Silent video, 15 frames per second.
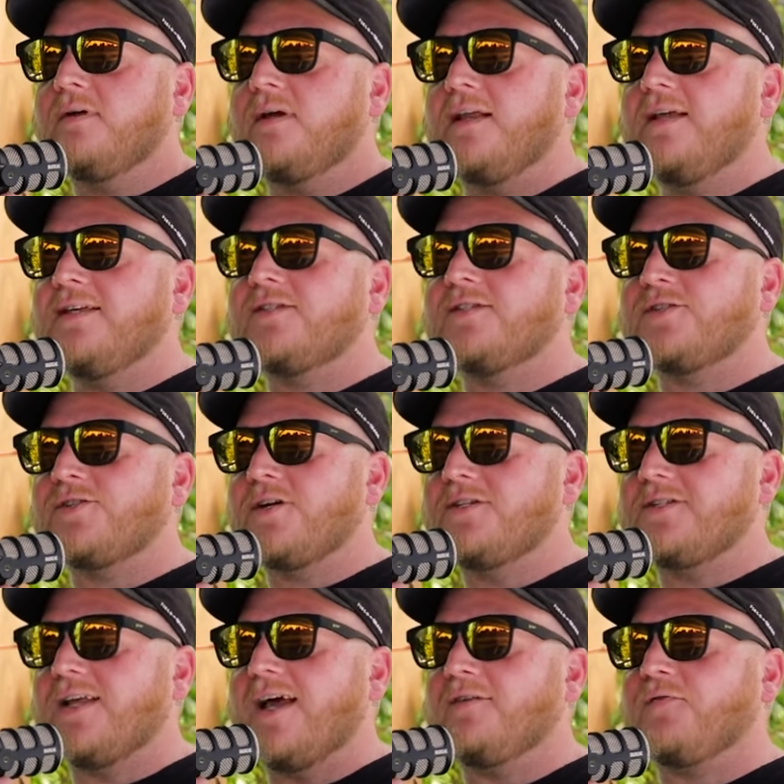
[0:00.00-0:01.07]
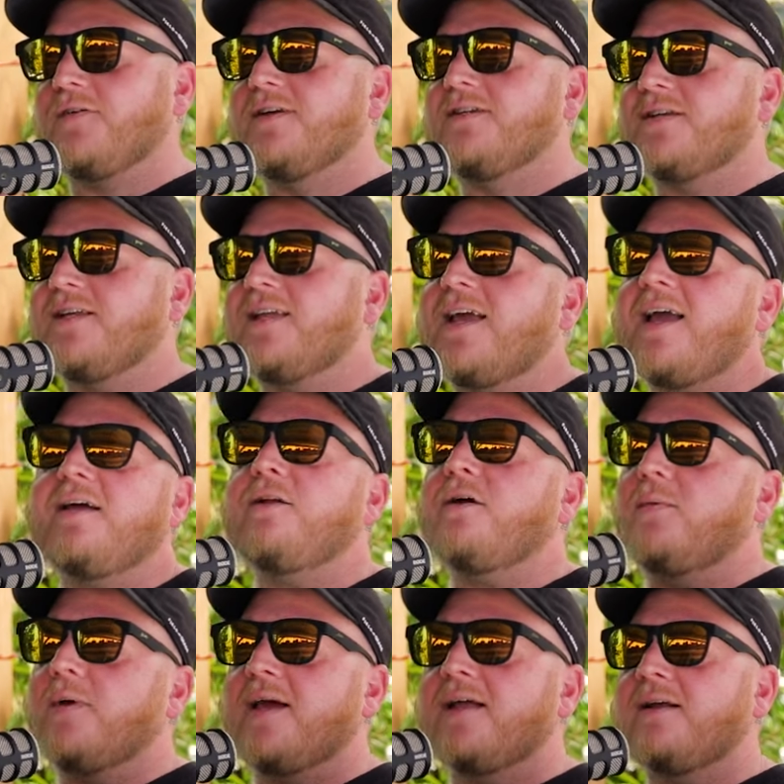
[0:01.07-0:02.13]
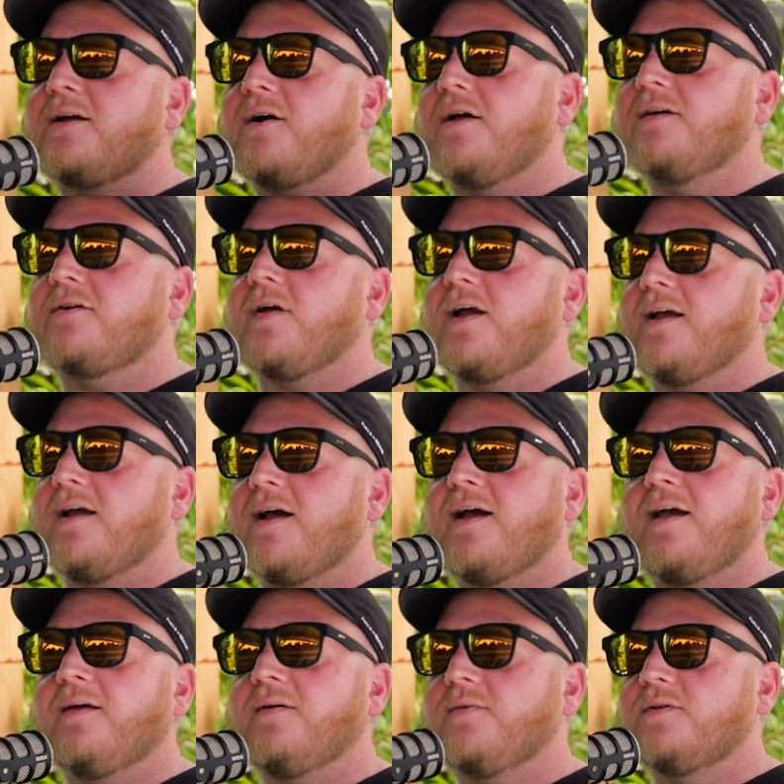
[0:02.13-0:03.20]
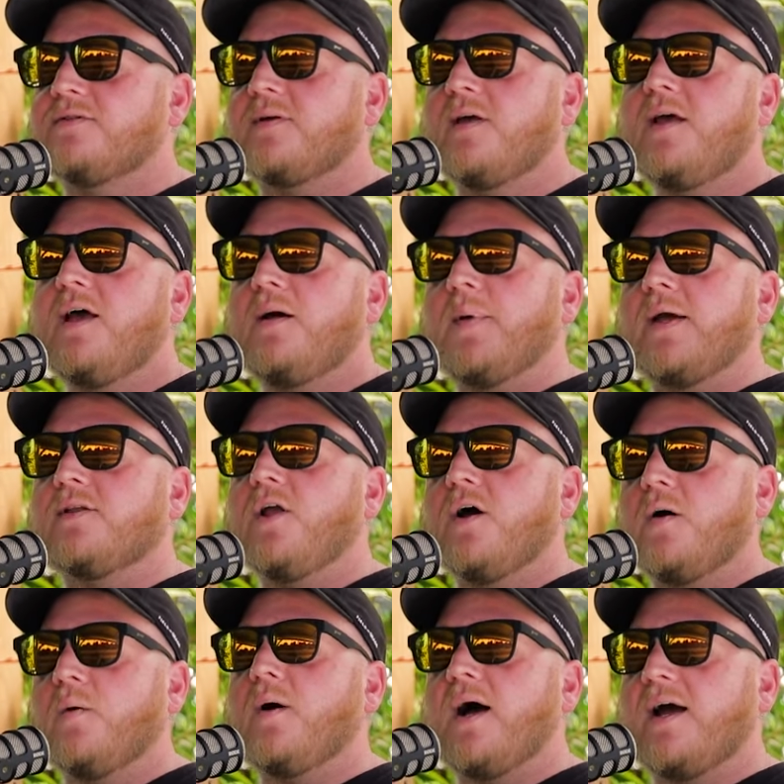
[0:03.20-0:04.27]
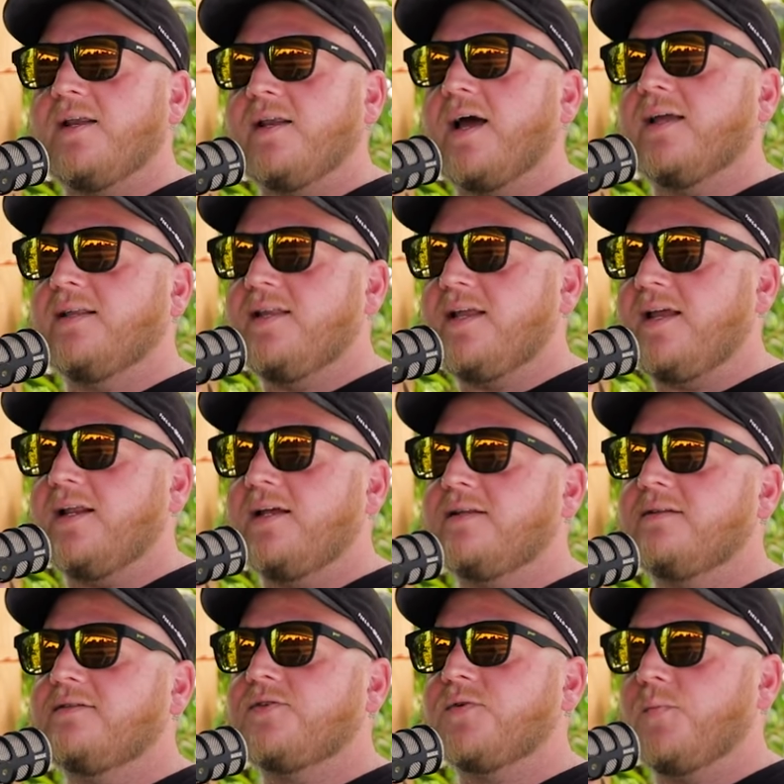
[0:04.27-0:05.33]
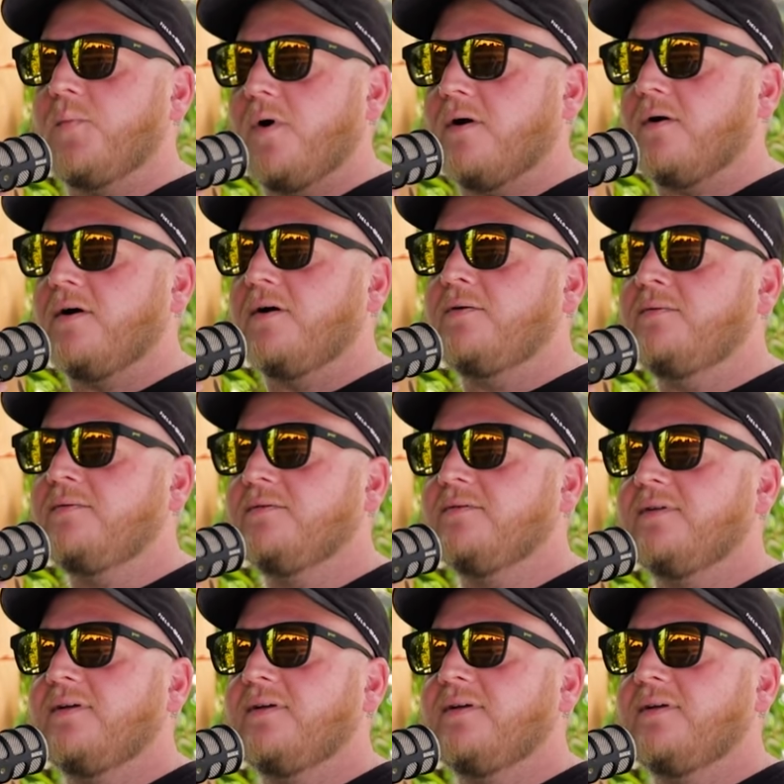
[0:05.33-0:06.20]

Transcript: And he just starts laughing. He's like, yeah, no, we got to call the crane guy. He goes, I'm like, no, I, I need it tomorrow.